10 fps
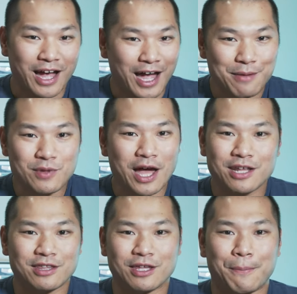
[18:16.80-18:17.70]
I'm not
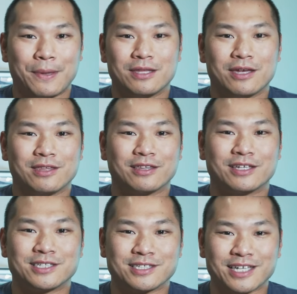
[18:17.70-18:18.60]
of the opinion that
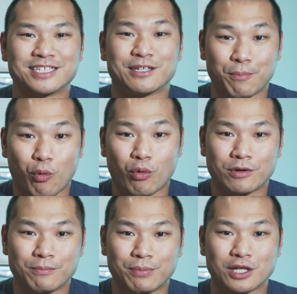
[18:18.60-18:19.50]
this is as
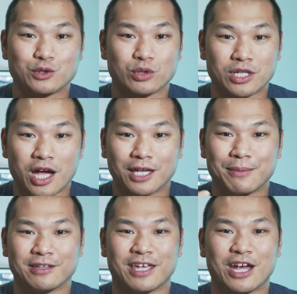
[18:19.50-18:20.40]
important because we're talking
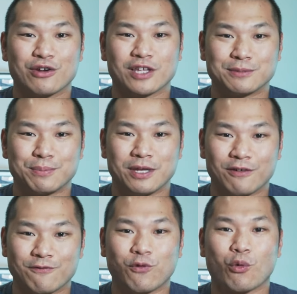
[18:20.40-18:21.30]
about air that's
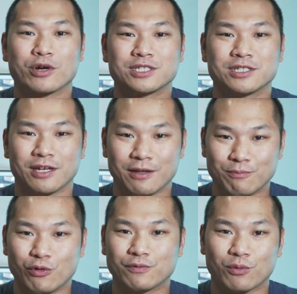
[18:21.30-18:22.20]
being forced and
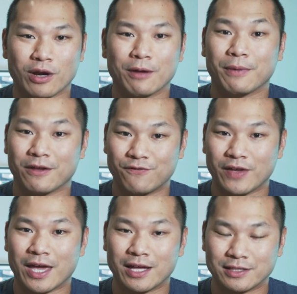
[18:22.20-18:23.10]
moved around by
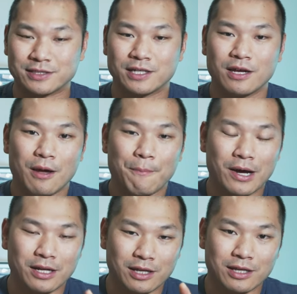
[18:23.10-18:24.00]
fans,
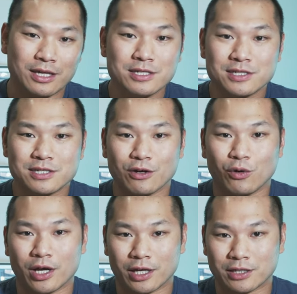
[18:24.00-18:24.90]
but it is
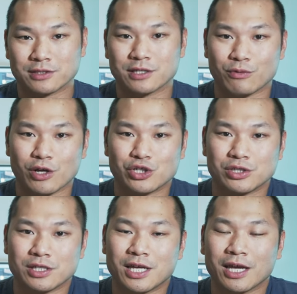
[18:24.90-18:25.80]
still a
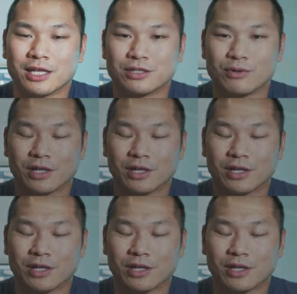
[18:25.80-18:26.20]
consideration to take into